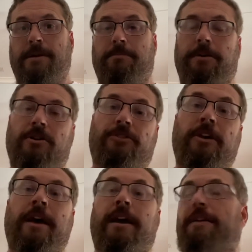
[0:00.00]
Because
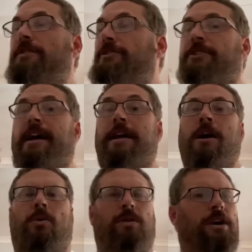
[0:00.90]
if you say,
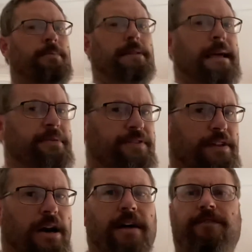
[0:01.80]
well, I'm Labour for
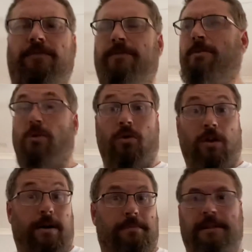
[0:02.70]
life, or
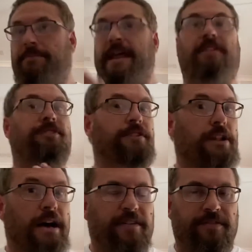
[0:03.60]
I'm Lib Nats for
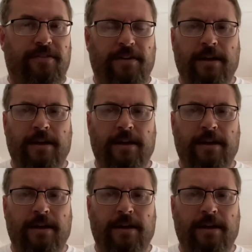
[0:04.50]
life,